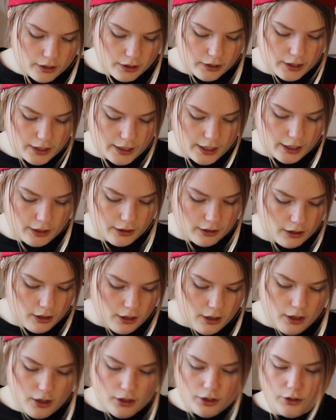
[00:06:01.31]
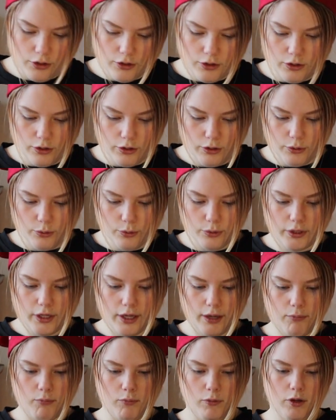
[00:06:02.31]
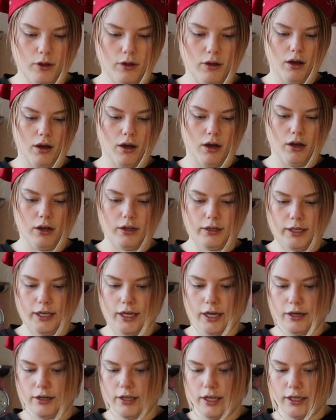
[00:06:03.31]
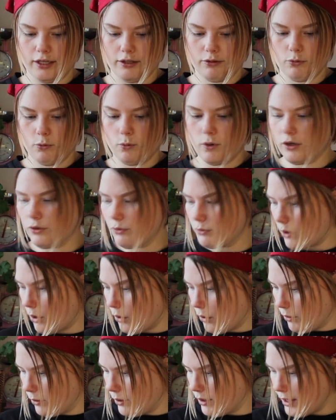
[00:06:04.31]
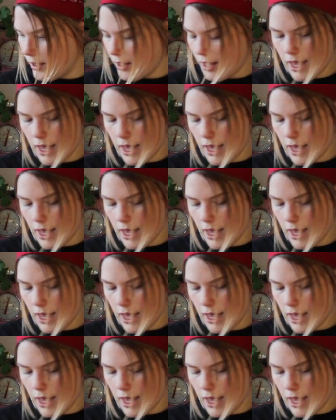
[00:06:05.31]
I'm gonna like glue them on here, like one row